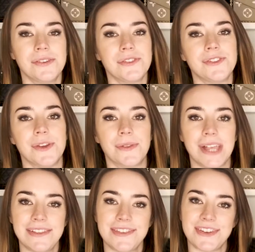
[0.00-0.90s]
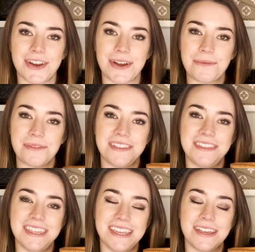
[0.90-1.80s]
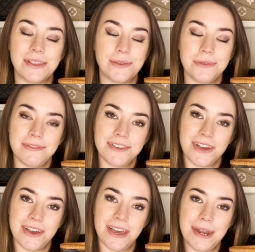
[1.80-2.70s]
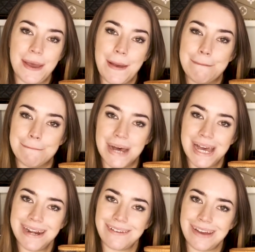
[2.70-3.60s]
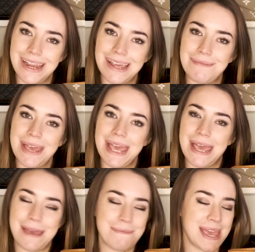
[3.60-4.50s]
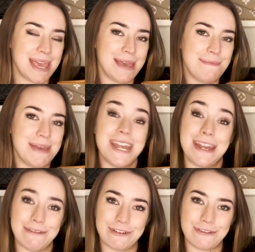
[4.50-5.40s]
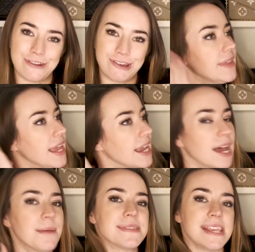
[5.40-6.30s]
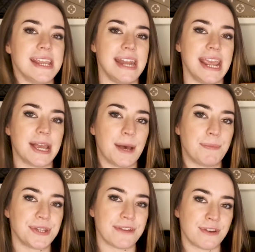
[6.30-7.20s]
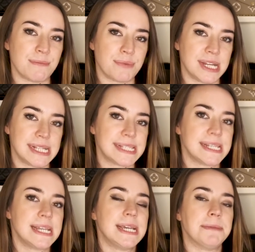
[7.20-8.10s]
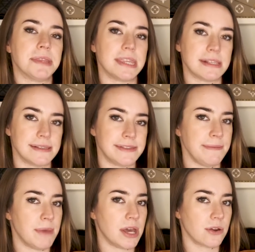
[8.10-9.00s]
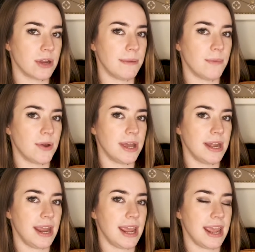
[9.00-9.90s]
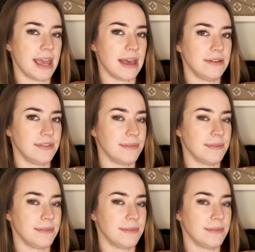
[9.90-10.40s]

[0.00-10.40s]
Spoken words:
So let's start with the Louis Vuitton Monogram MM Neverfull. It comes in a couple different prints, but this is the monogram one, and the